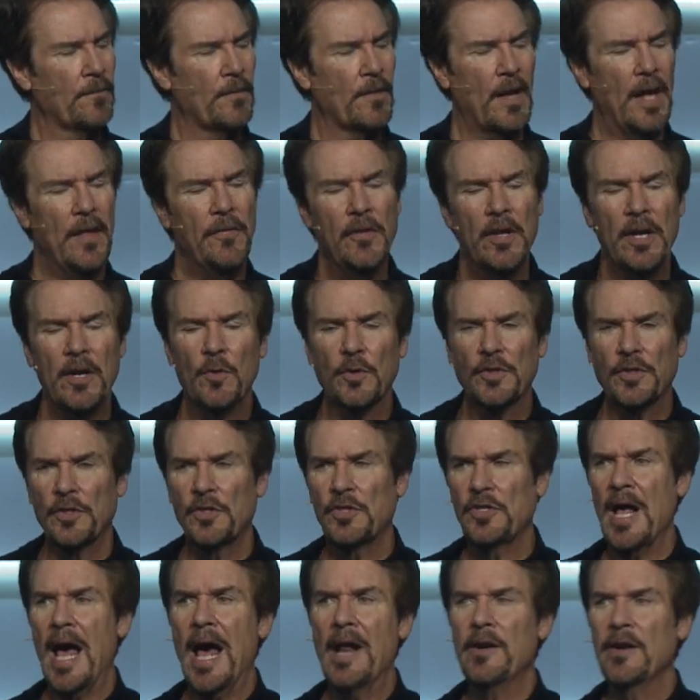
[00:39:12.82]
And then it was a
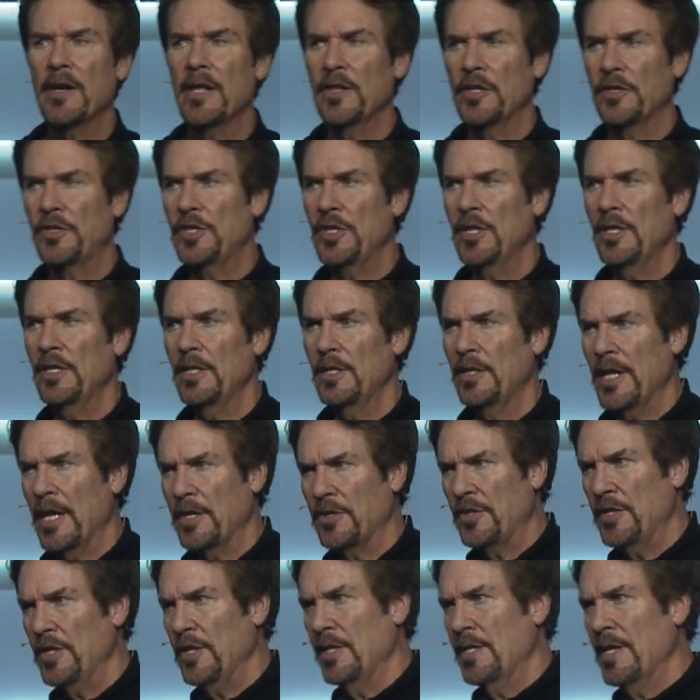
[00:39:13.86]
Saturday that she, that
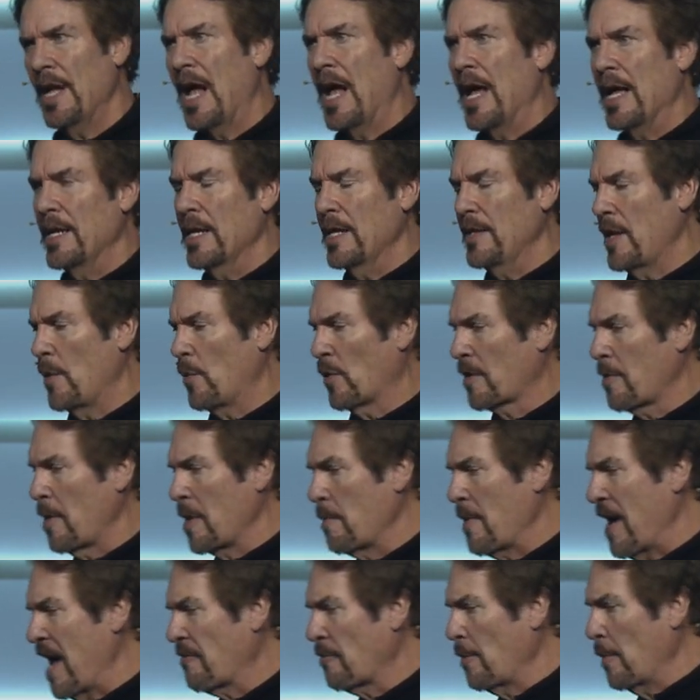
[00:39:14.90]
she died, and they were coming
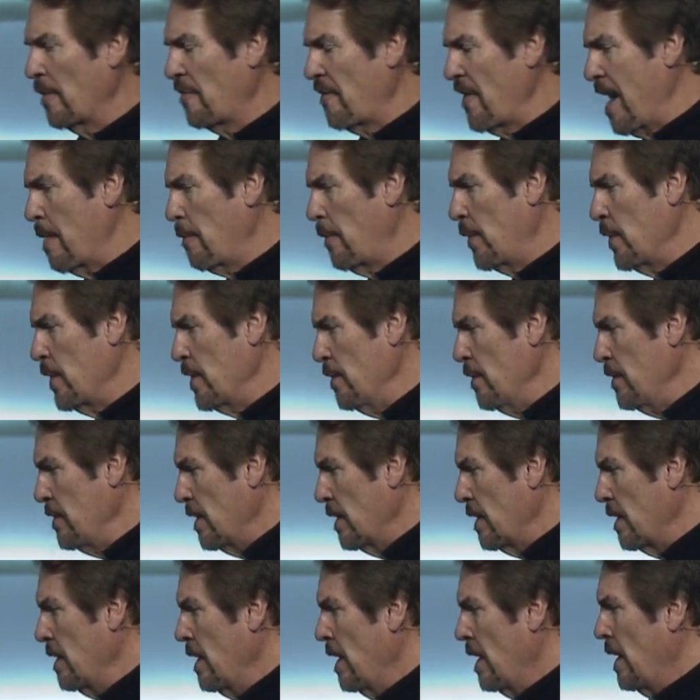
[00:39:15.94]
back from a family
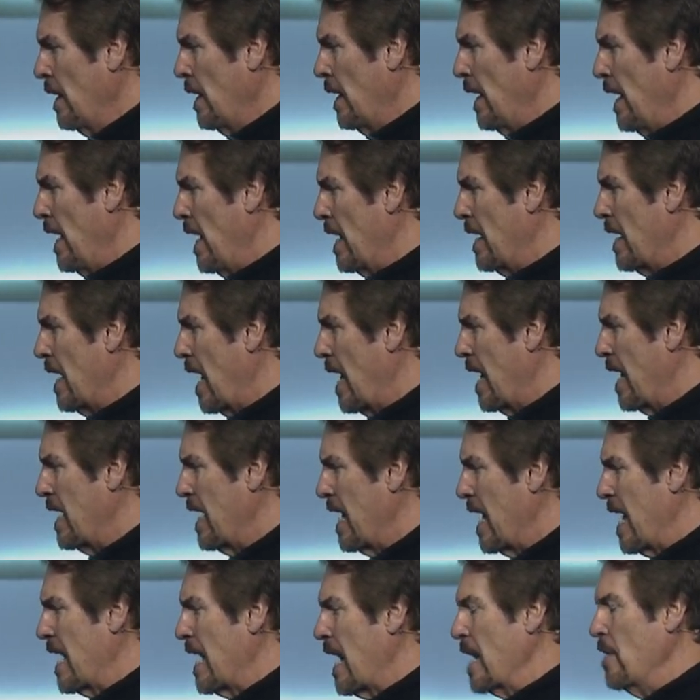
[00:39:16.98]
reunion. And, and,
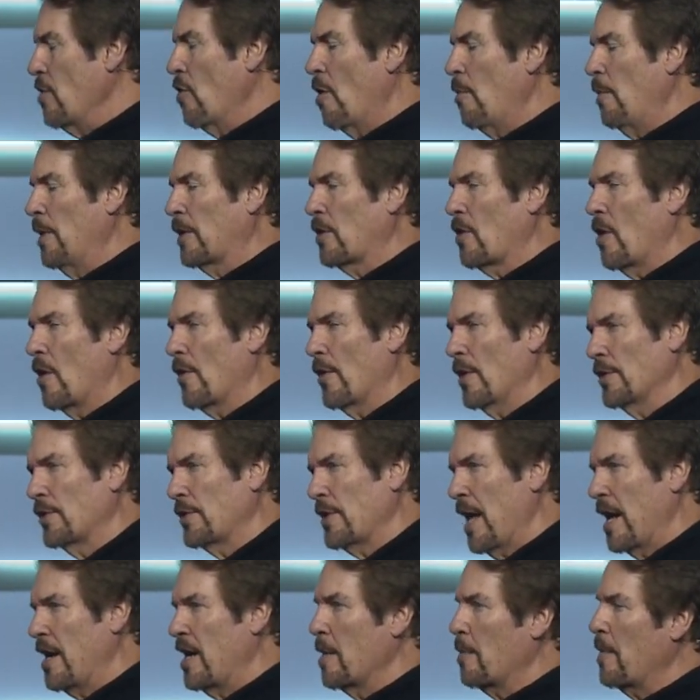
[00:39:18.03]
and I normally called on
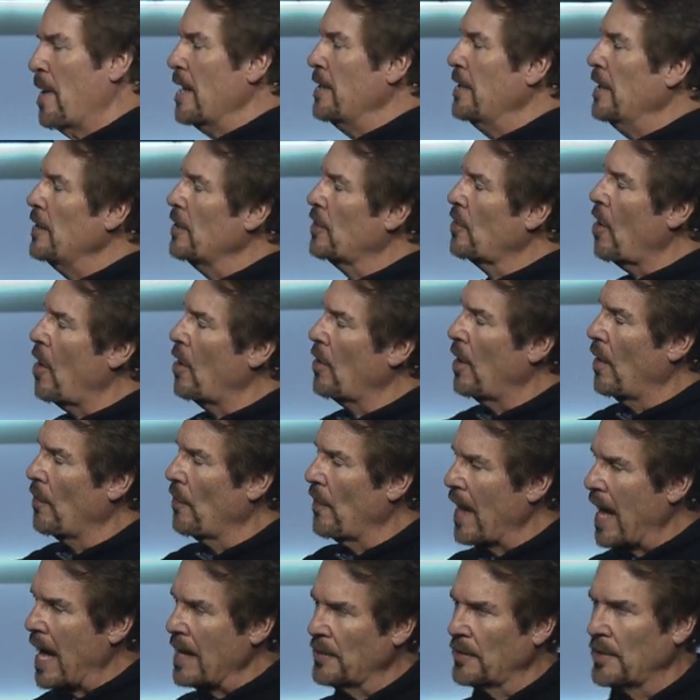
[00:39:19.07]
Saturday, but I didn't call on
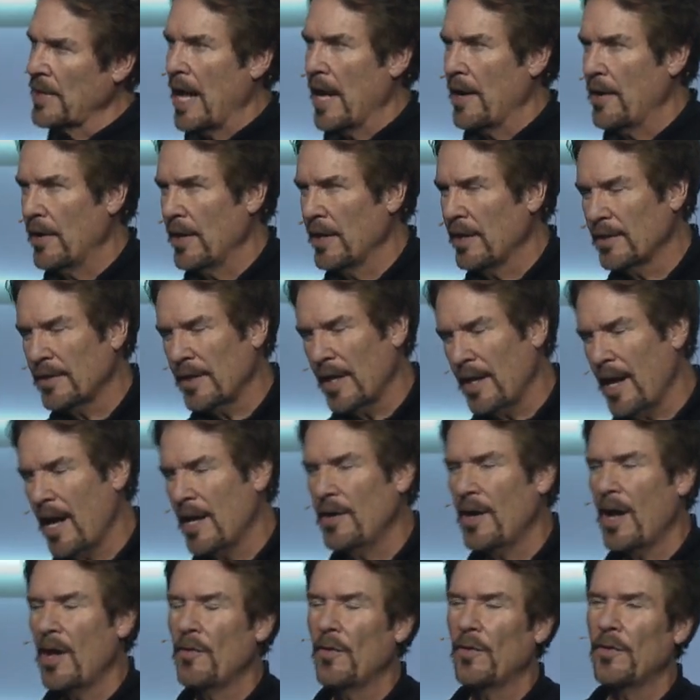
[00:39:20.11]
that Saturday because I,
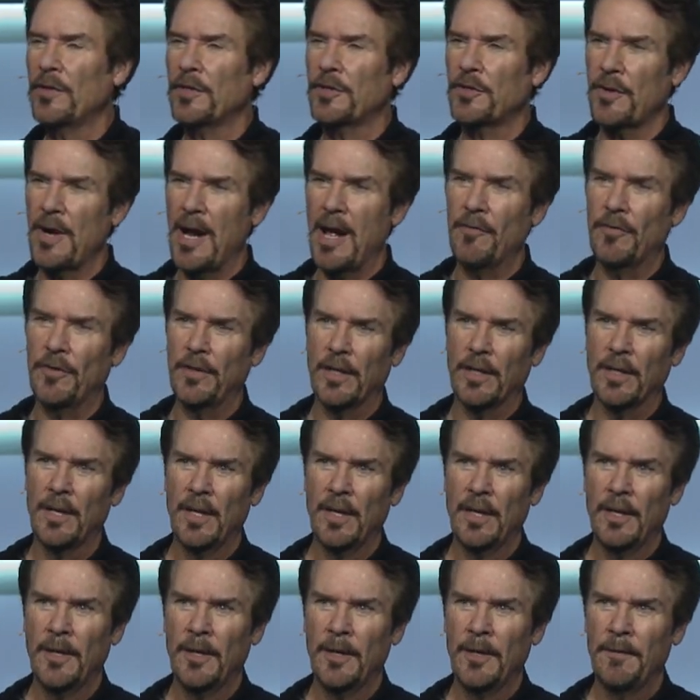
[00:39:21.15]
I know they're traveling.
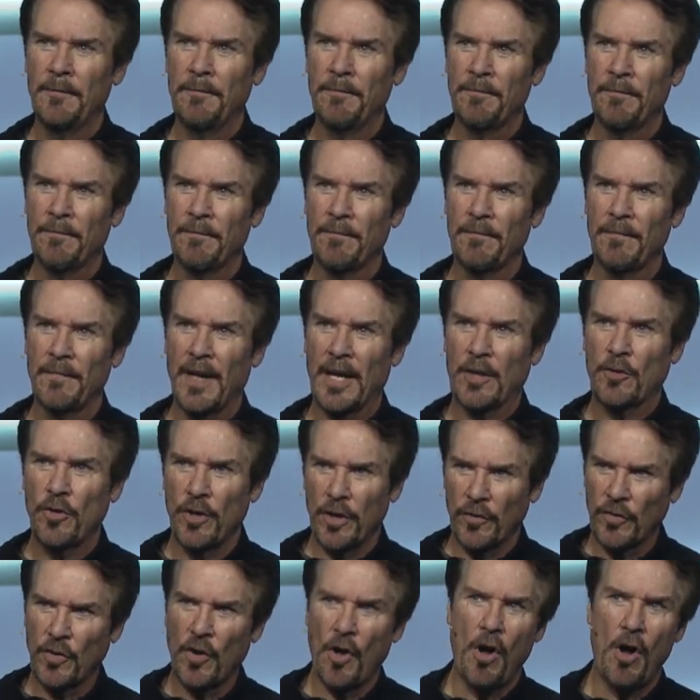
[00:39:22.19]
I could
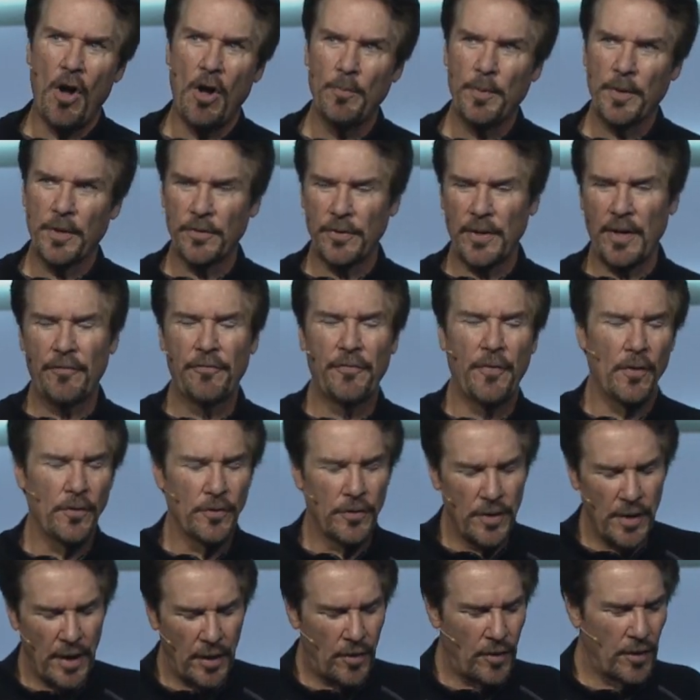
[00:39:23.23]
have called because they have
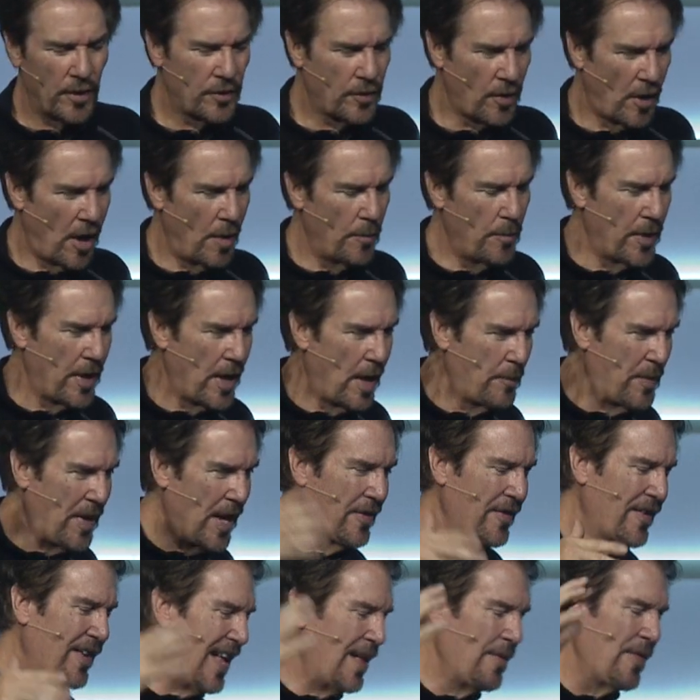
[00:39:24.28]
phones and they could have talked, but, uh, but I
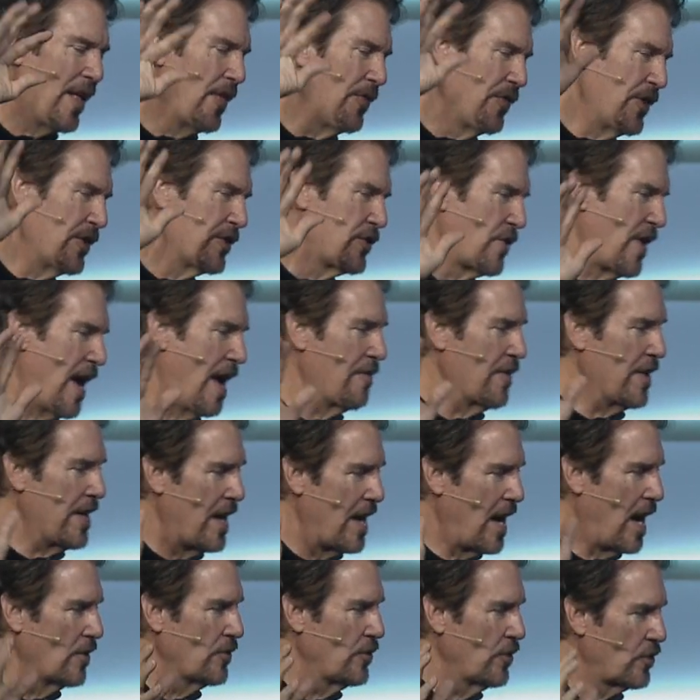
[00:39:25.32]
thought, oh, they're traveling
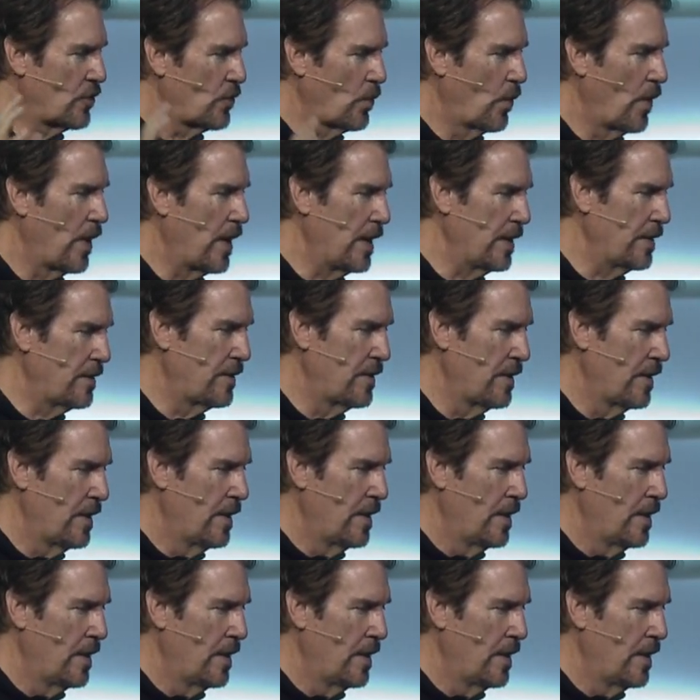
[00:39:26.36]
and I'll just wait